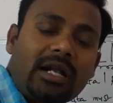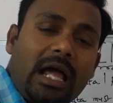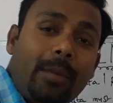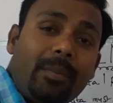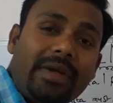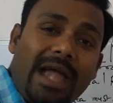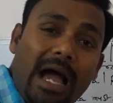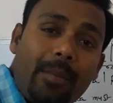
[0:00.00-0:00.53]

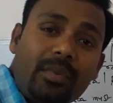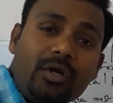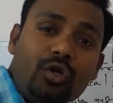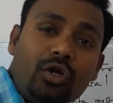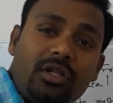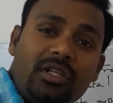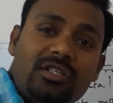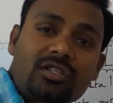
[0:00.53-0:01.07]
time gap
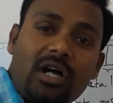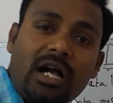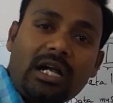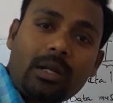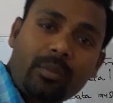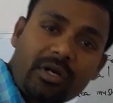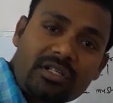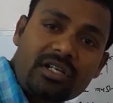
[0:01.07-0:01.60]
during this
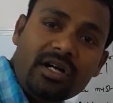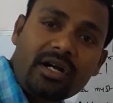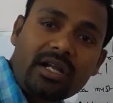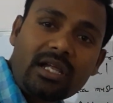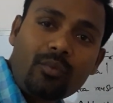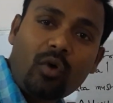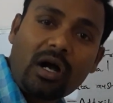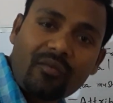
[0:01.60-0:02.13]
contemporaneous
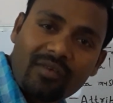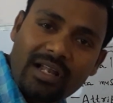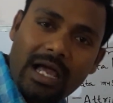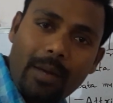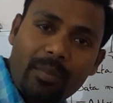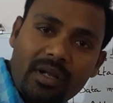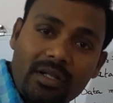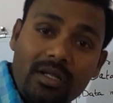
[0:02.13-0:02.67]
entry, what will
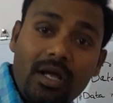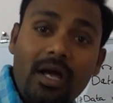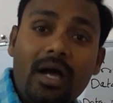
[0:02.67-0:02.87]
happen?